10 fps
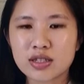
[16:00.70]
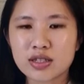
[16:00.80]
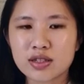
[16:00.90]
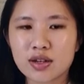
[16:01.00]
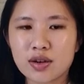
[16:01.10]

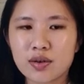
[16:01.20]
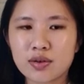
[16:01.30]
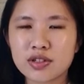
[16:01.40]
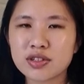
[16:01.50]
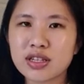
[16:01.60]
So
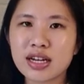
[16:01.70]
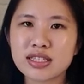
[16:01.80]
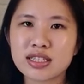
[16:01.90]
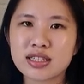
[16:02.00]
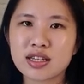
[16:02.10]
usually I
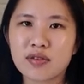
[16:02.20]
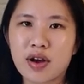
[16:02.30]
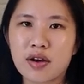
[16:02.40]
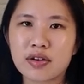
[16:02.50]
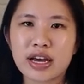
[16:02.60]
just sit
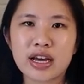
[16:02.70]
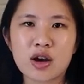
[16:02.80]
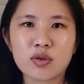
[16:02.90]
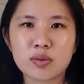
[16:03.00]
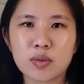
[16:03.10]
around, hang
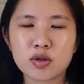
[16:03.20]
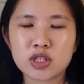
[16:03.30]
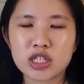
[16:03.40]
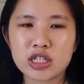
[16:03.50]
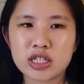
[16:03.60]
out with
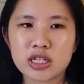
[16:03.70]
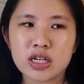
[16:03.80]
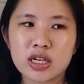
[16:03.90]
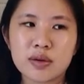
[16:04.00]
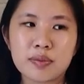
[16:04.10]
Mochi,
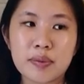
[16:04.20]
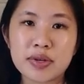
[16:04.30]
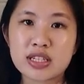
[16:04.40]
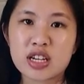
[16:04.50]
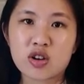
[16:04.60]

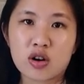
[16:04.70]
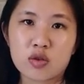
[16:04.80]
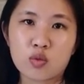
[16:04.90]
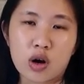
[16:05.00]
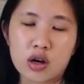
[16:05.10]
maybe take her
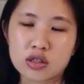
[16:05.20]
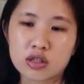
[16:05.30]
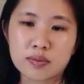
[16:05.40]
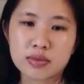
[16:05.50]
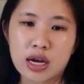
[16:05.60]
on walks
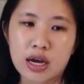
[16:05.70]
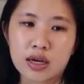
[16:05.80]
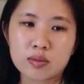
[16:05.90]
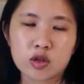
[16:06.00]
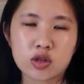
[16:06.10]

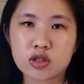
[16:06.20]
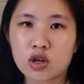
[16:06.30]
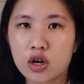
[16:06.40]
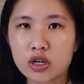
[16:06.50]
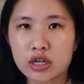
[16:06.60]
sometime, go to
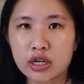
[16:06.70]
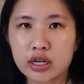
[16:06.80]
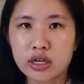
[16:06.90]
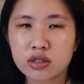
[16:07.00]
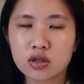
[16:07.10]

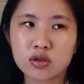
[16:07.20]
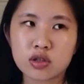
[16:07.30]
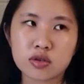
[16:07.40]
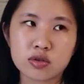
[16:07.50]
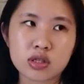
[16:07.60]
Target,
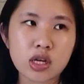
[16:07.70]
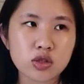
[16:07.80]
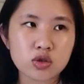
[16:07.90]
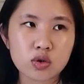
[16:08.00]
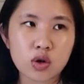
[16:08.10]
Tokyo
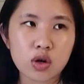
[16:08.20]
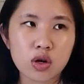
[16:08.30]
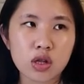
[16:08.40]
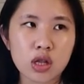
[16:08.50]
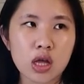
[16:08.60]

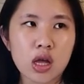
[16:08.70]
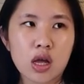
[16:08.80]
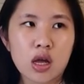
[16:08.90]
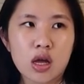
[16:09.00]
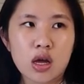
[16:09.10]
Central.
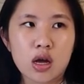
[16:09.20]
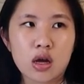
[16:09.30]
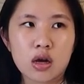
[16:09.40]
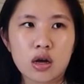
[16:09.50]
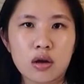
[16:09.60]

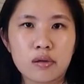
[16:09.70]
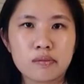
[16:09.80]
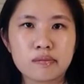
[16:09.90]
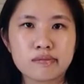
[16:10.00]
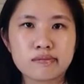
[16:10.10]

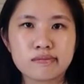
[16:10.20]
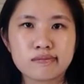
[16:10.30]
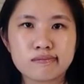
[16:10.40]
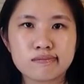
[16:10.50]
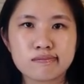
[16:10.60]
Um,
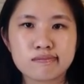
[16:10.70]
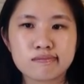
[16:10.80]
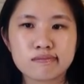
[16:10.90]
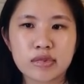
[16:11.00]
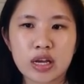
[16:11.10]

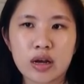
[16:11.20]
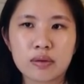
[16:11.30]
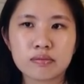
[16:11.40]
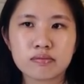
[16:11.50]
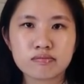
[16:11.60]

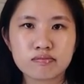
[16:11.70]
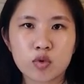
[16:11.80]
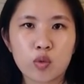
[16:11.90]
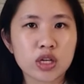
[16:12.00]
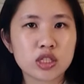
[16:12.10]
yeah,
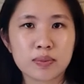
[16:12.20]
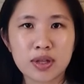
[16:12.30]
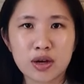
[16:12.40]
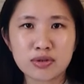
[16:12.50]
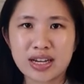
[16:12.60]
watch
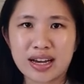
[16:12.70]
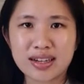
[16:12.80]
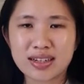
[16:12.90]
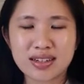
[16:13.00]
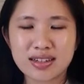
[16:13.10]
Below
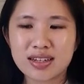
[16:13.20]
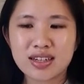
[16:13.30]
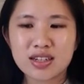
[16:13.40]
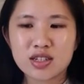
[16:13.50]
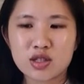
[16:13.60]
Deck,
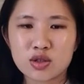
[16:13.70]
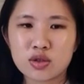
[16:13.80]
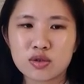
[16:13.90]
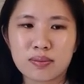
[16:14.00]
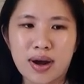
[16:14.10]

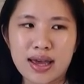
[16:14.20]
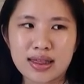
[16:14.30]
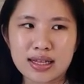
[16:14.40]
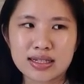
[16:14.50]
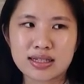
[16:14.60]
do
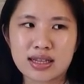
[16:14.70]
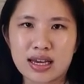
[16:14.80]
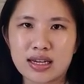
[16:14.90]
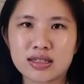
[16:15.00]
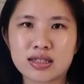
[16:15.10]
mindless
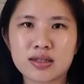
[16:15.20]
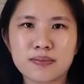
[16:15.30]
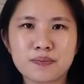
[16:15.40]
things,